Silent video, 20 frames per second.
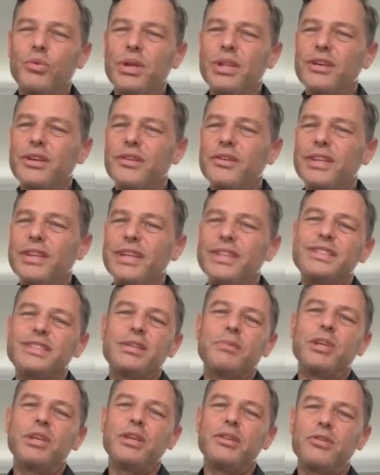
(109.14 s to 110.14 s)
window, and then
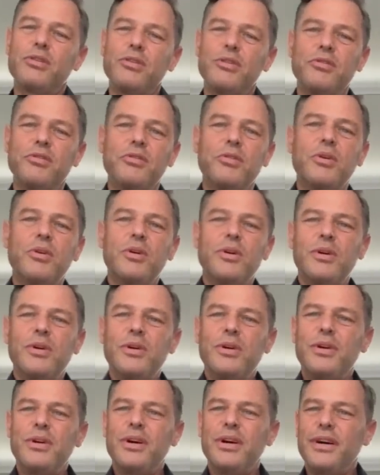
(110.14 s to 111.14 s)
somebody threw
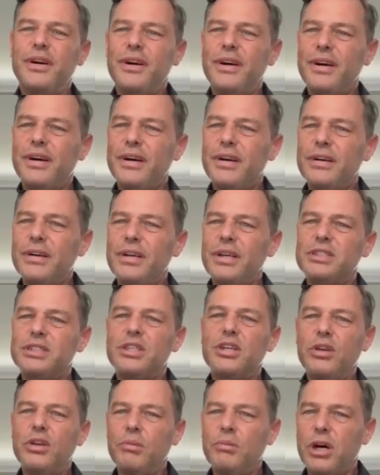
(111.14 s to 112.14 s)
uh, a
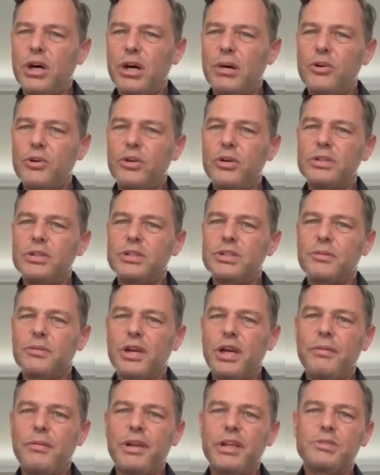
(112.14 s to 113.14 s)
cherry bomb or some
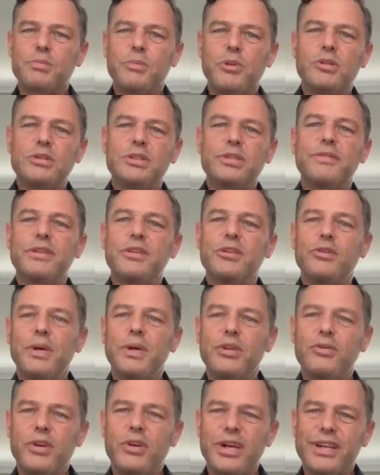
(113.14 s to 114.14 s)
kind of explosive into my
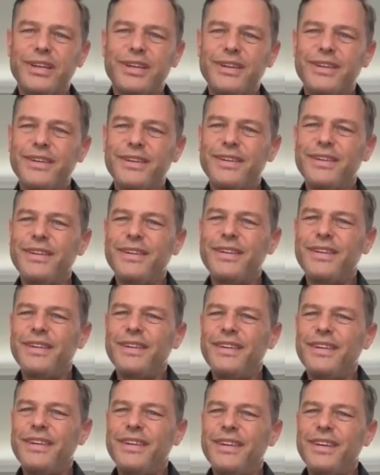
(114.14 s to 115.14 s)
truck.
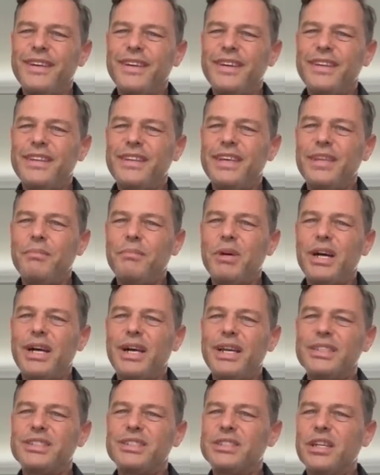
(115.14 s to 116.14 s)
And then
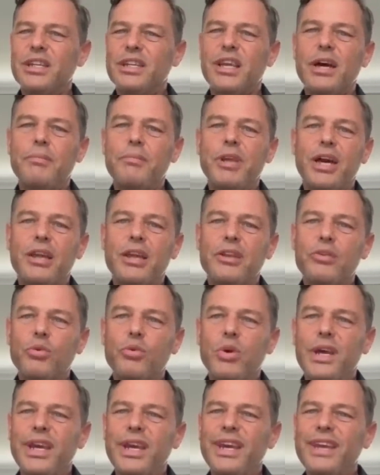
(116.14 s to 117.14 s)
my son got me out of the
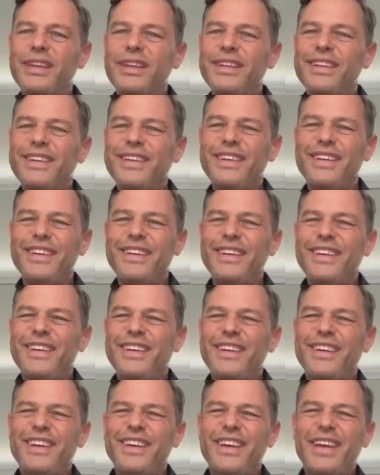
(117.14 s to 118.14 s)
way, and
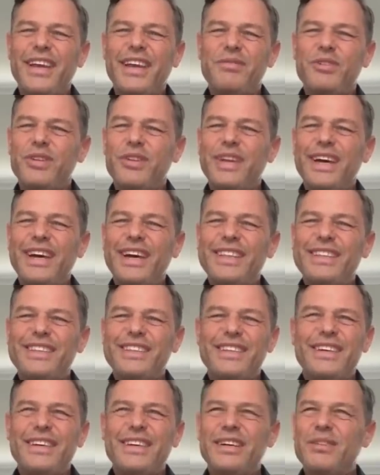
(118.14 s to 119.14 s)
after that,
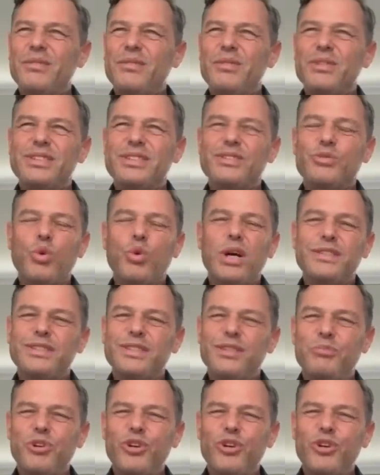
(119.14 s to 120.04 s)
uh, we just watched it